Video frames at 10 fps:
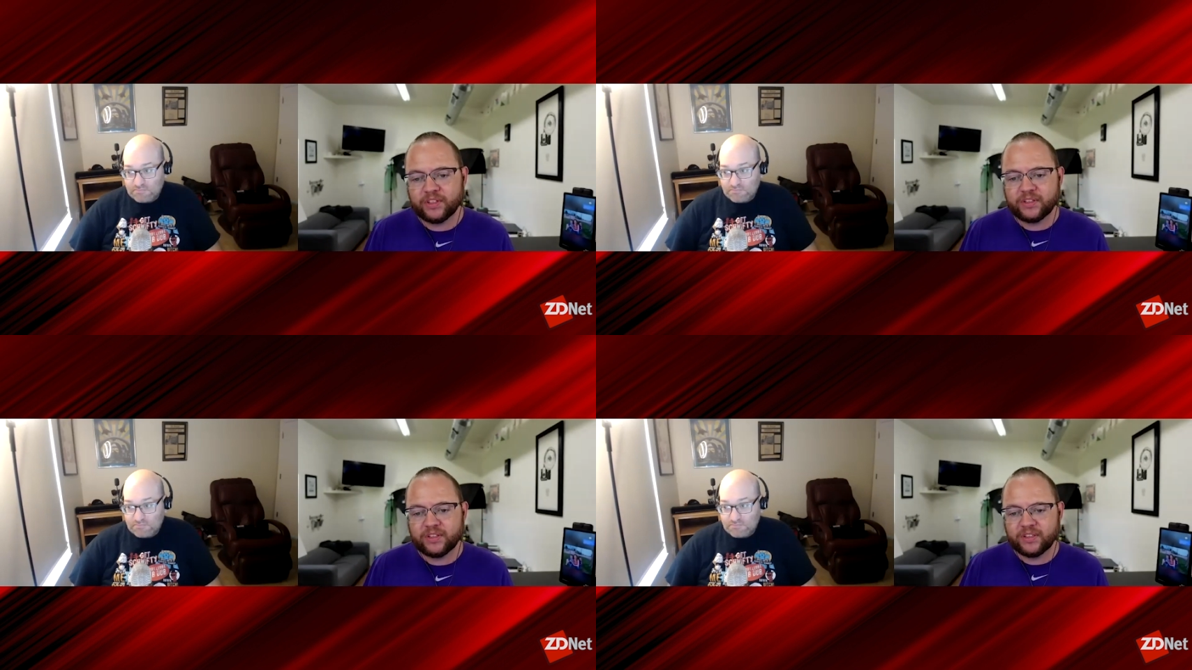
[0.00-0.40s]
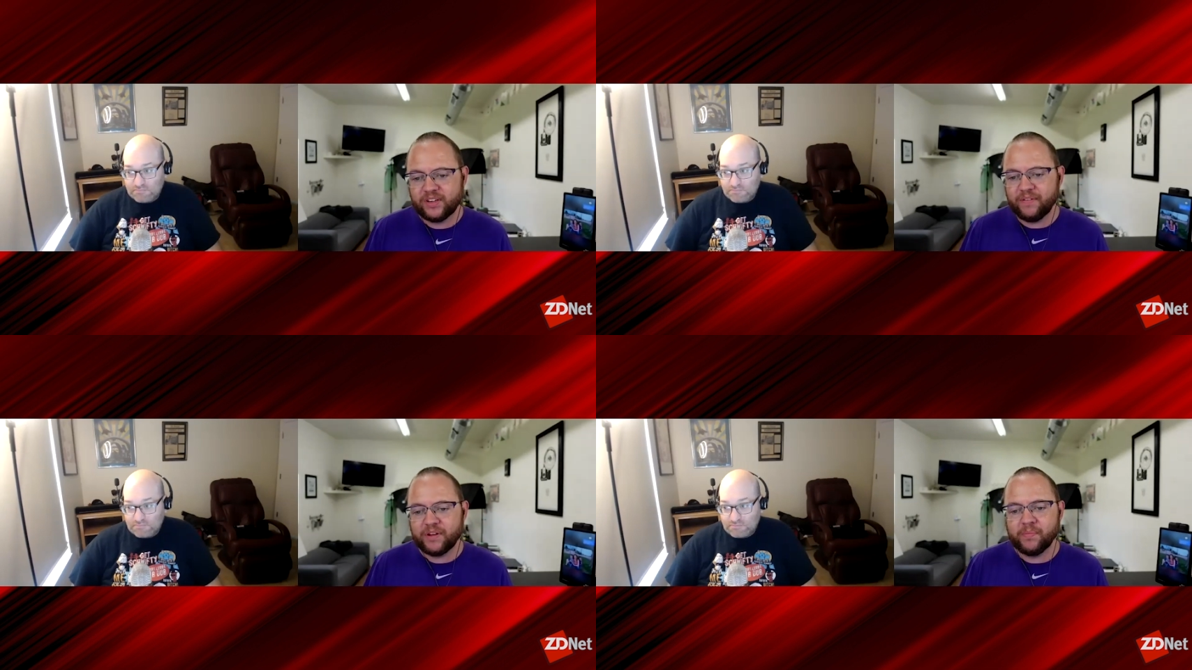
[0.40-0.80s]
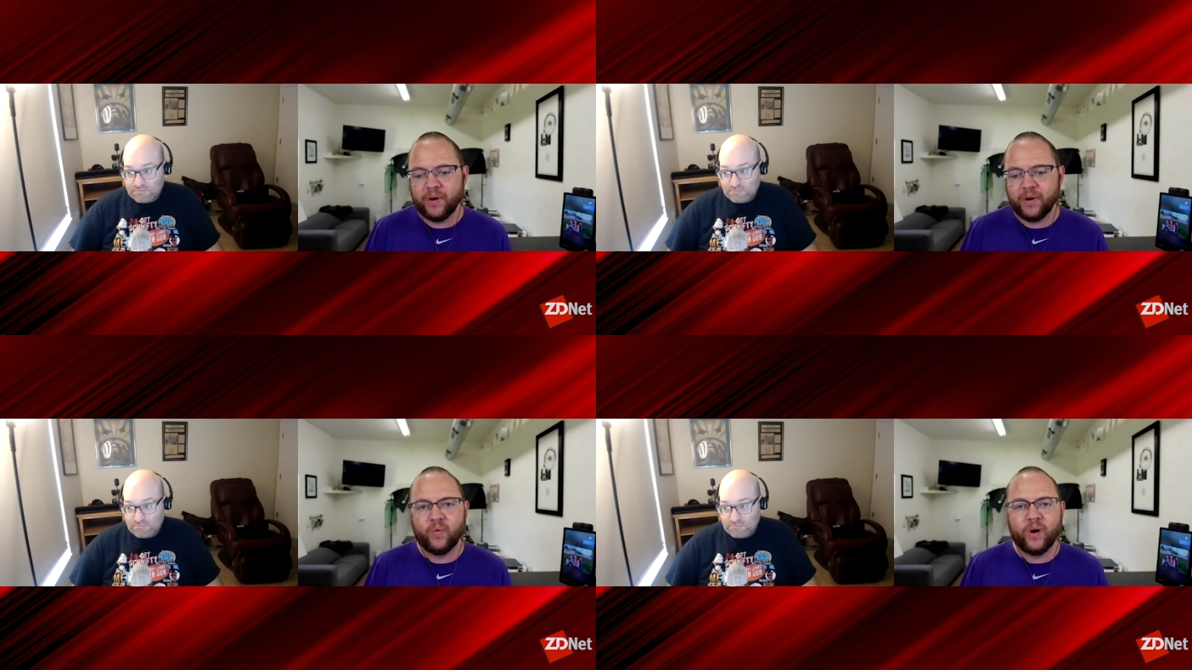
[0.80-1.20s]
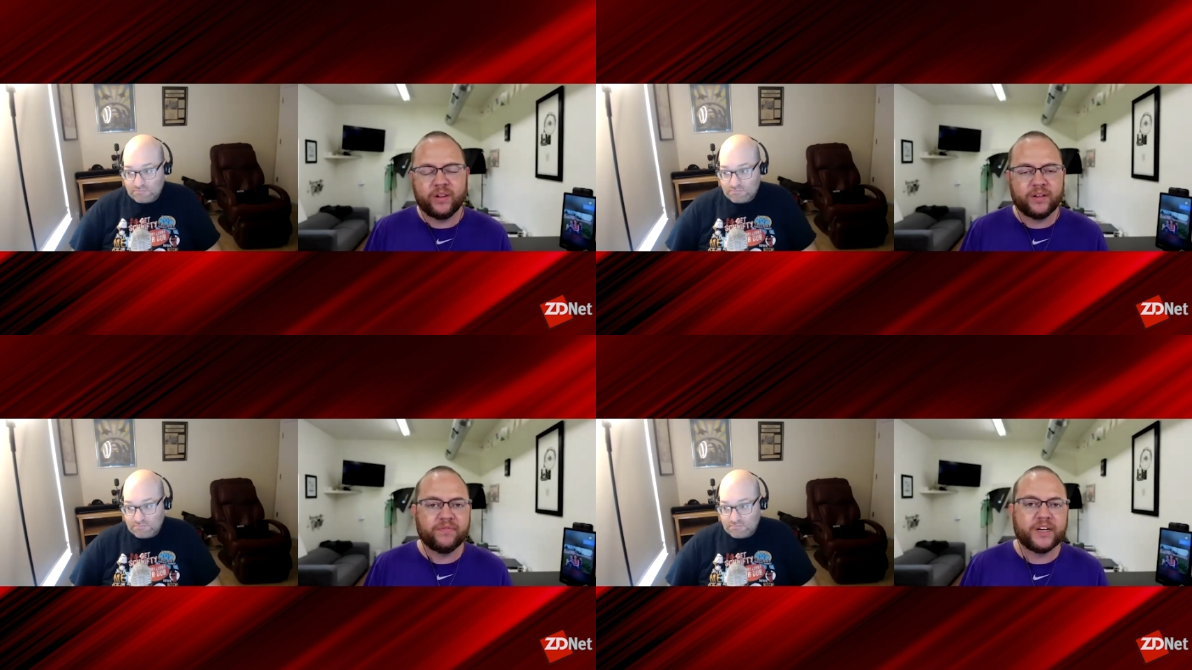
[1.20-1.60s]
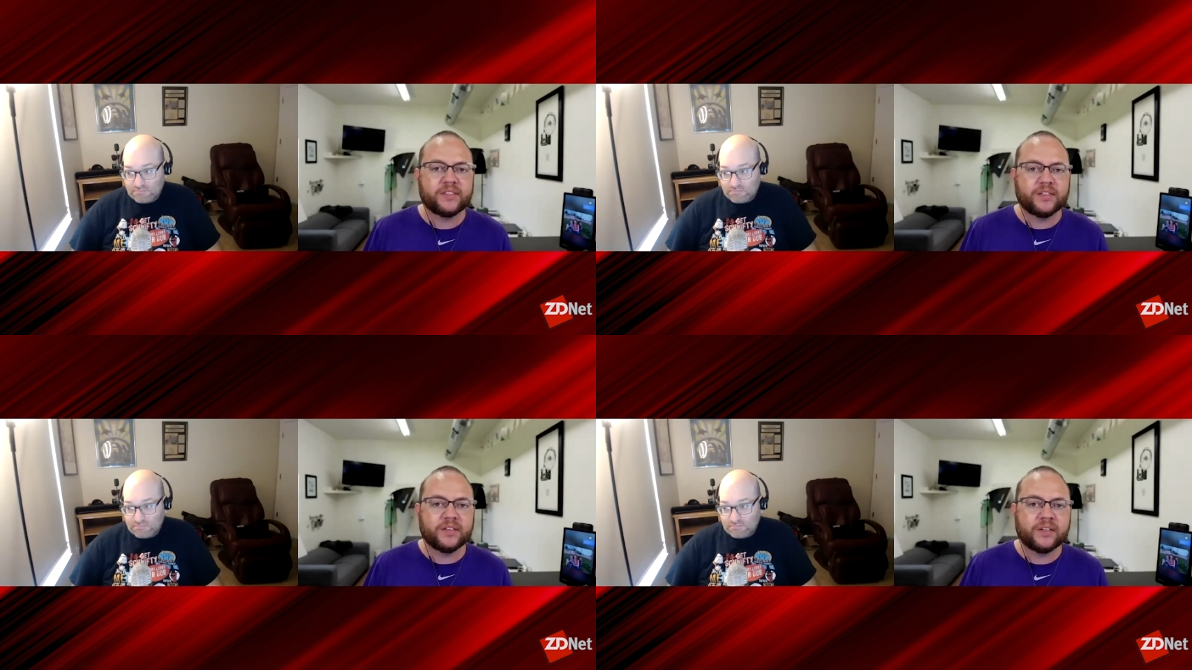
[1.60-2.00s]
Speaker 1: It's it's definitely money well
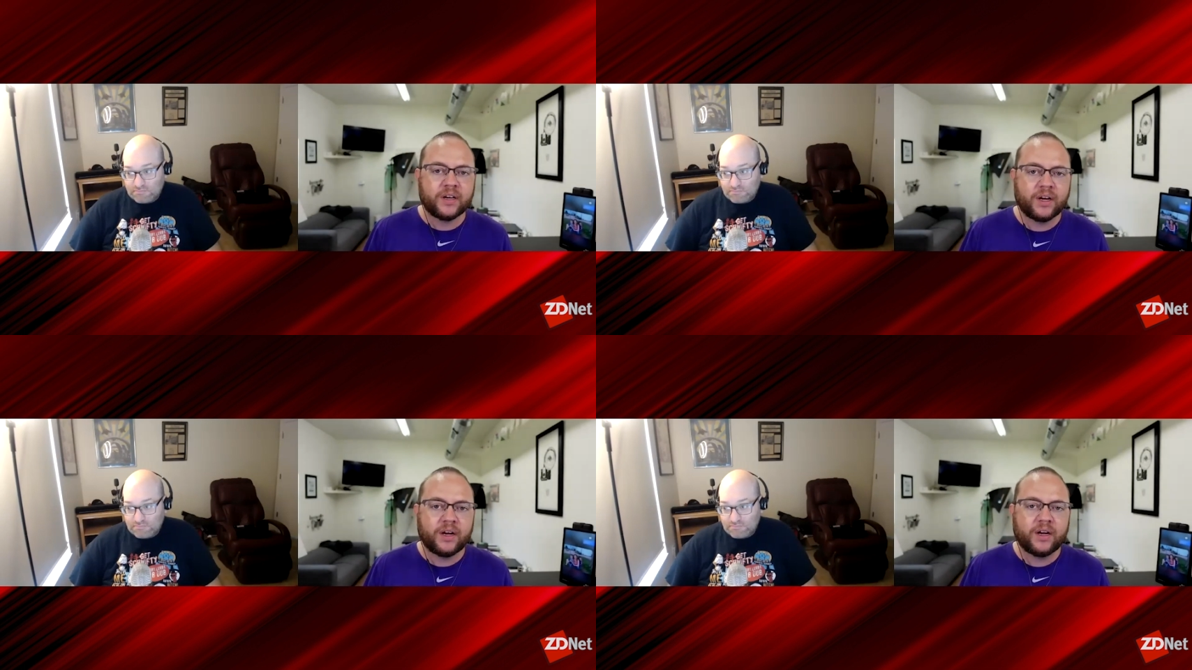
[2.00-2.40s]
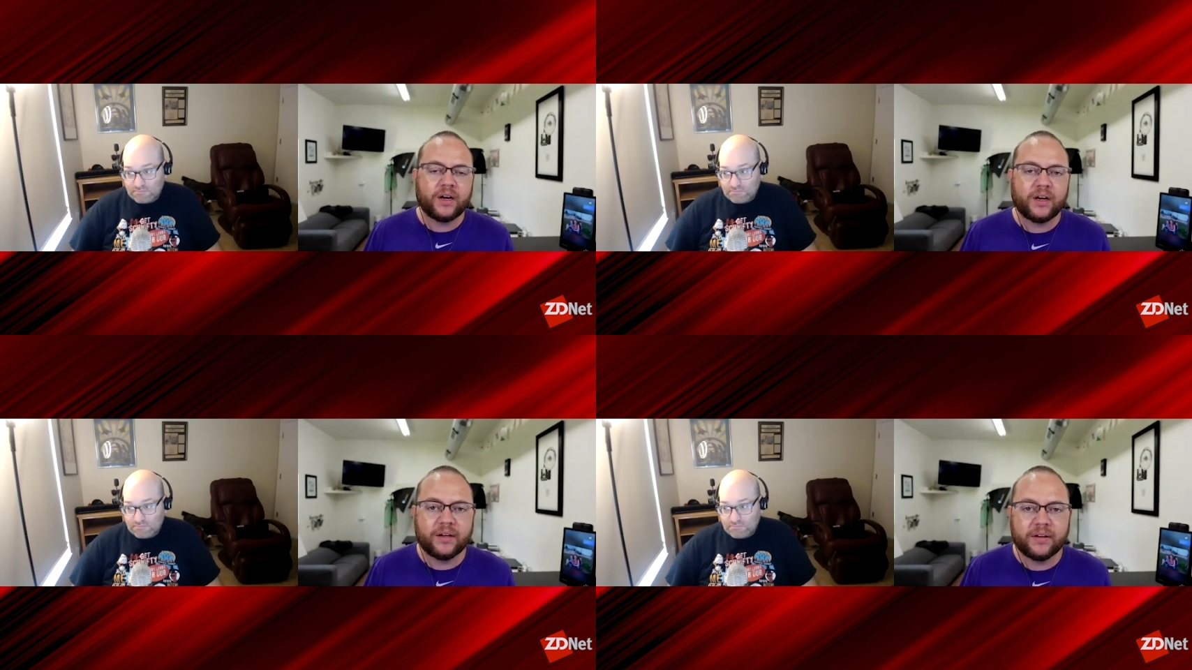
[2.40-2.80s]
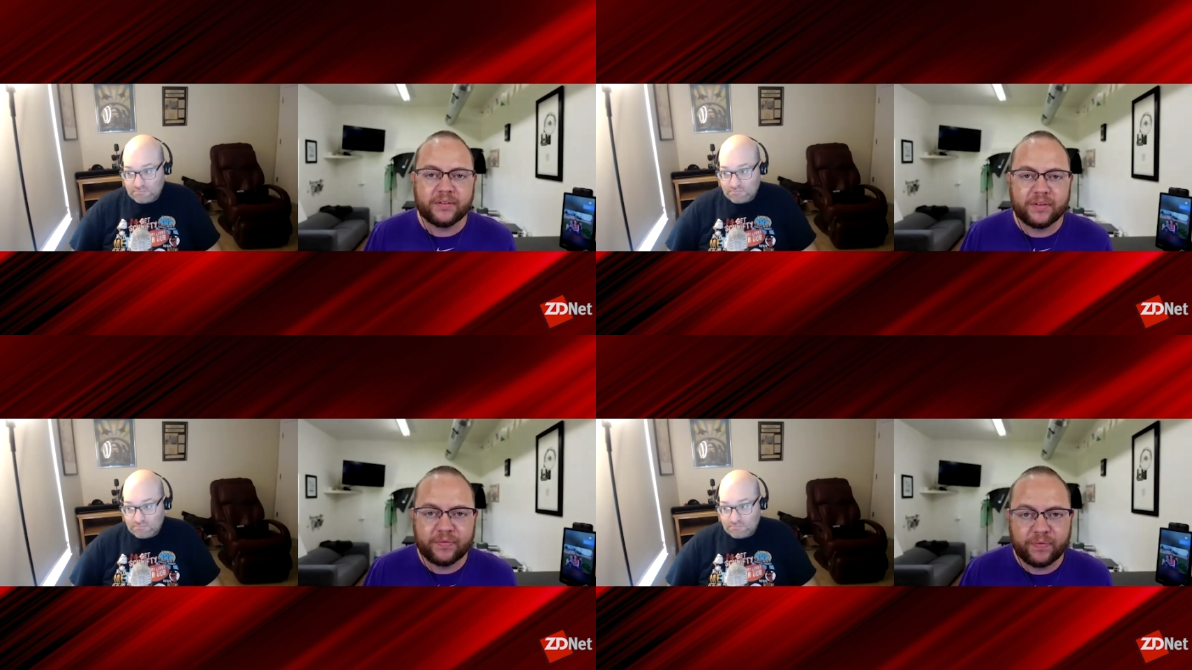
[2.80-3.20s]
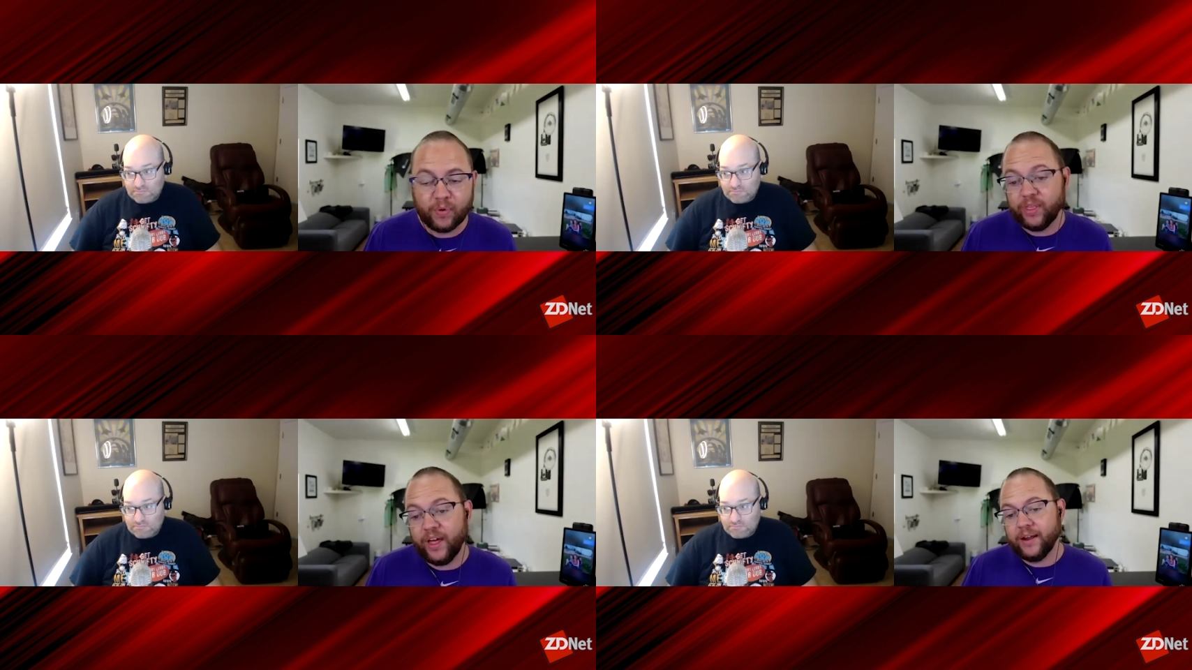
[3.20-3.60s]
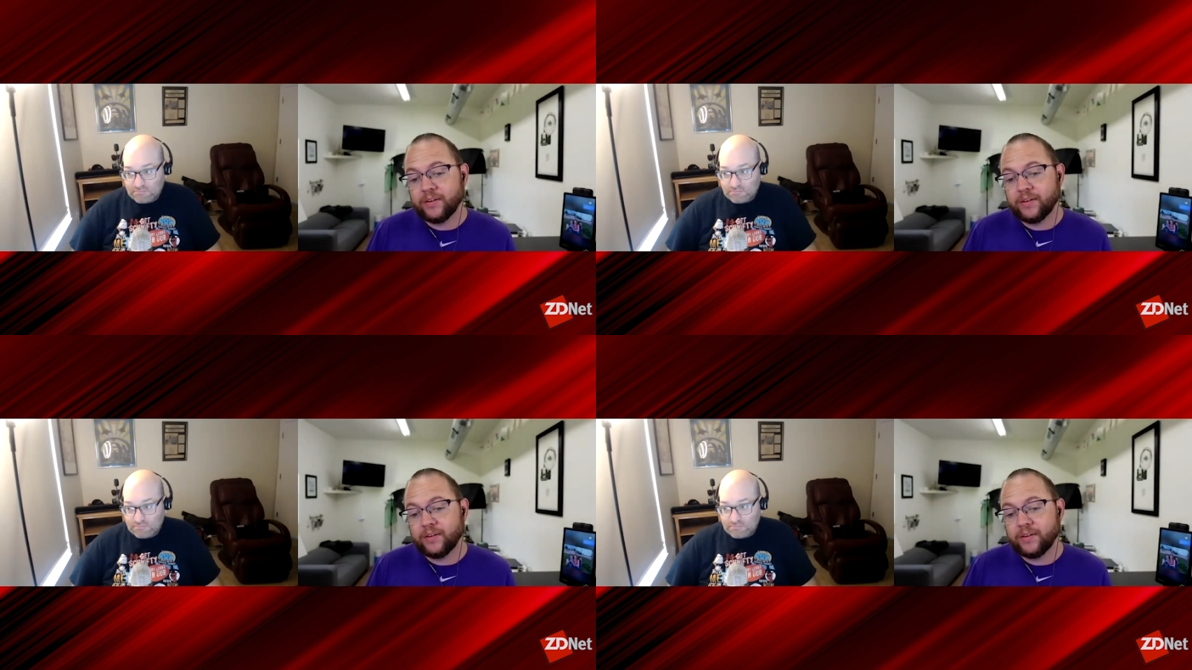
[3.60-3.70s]
invested uh, for that.